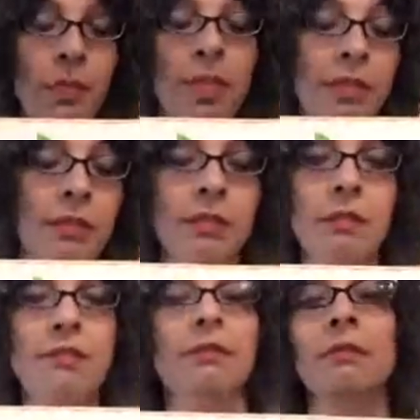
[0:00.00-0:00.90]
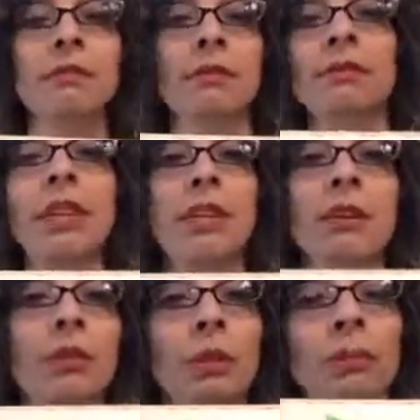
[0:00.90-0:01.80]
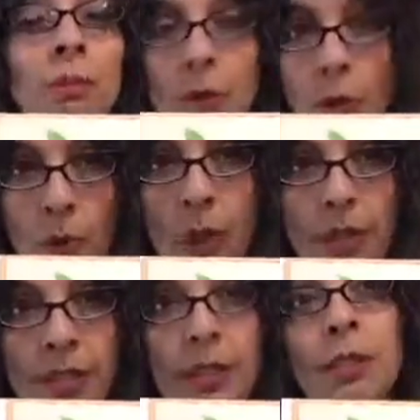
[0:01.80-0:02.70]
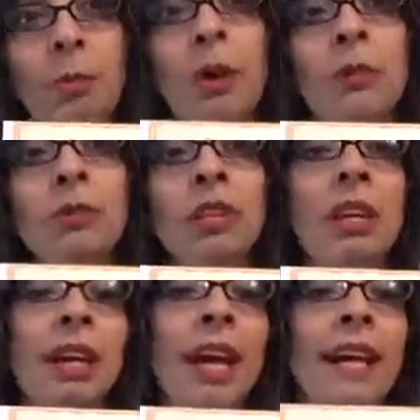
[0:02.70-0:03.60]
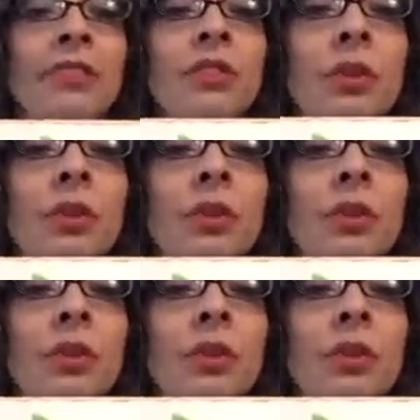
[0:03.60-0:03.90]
because they can only go where it's exposed. And